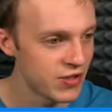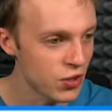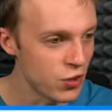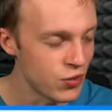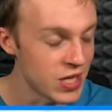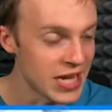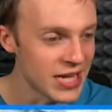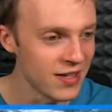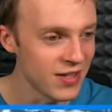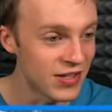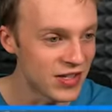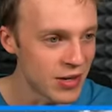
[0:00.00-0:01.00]
Mister
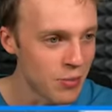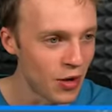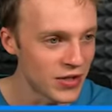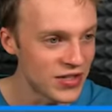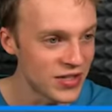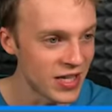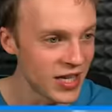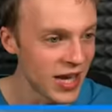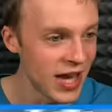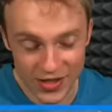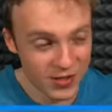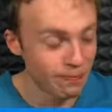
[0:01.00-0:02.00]
Houdini, the sea monster here.
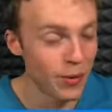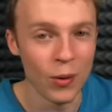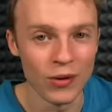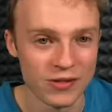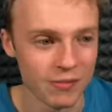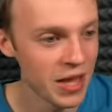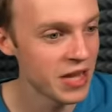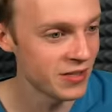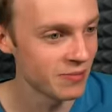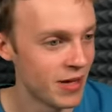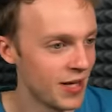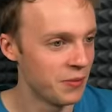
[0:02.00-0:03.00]
This boat is
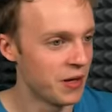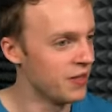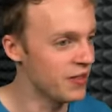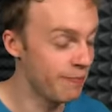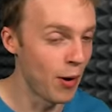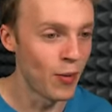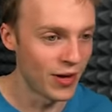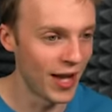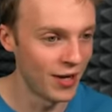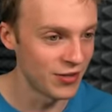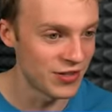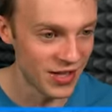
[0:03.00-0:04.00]
amazing, by the way. This boat
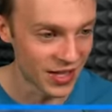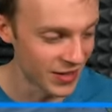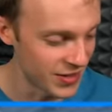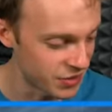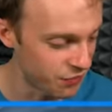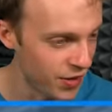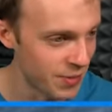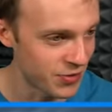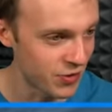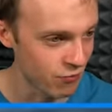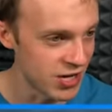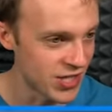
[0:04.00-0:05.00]
cannot sink. It's flipped
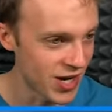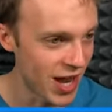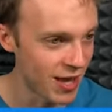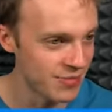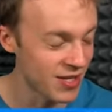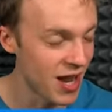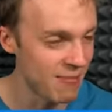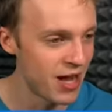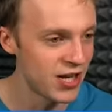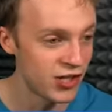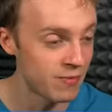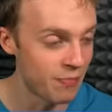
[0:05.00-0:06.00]
three times. I
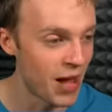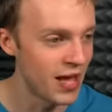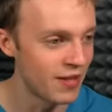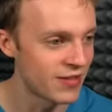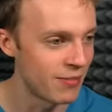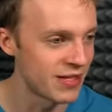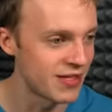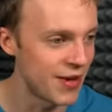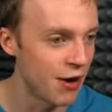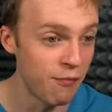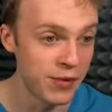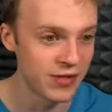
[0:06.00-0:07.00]
might just buy this
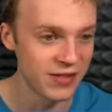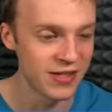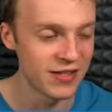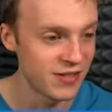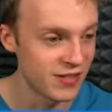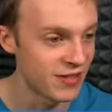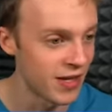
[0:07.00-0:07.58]
myself because this